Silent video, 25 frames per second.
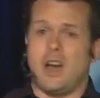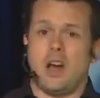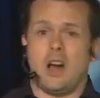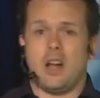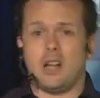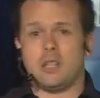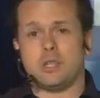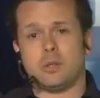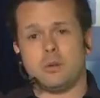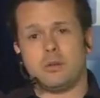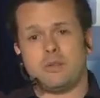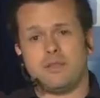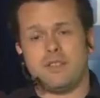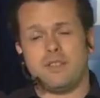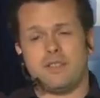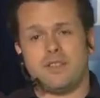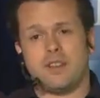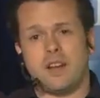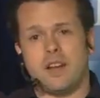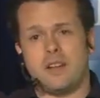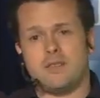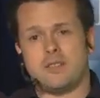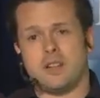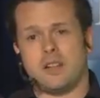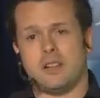I'll do it for
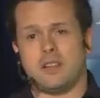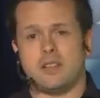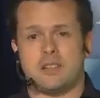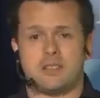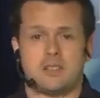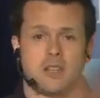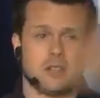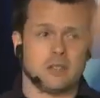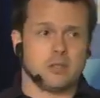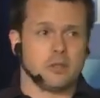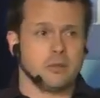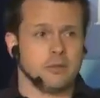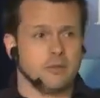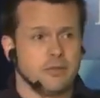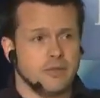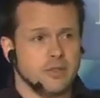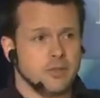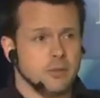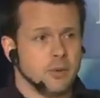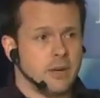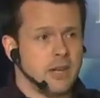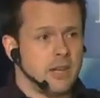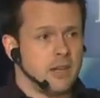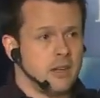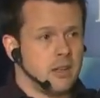$5, I'll do it for
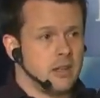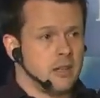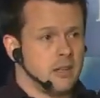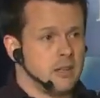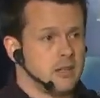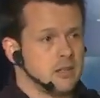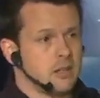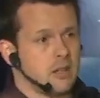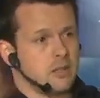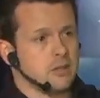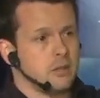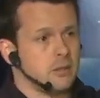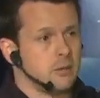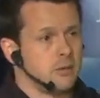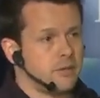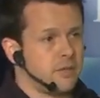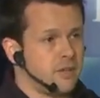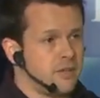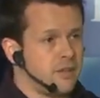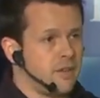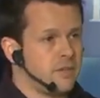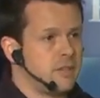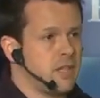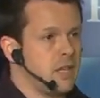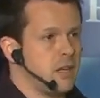$20, I'll do it for
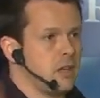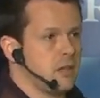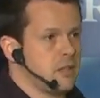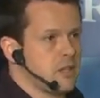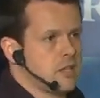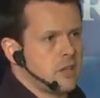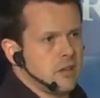$50.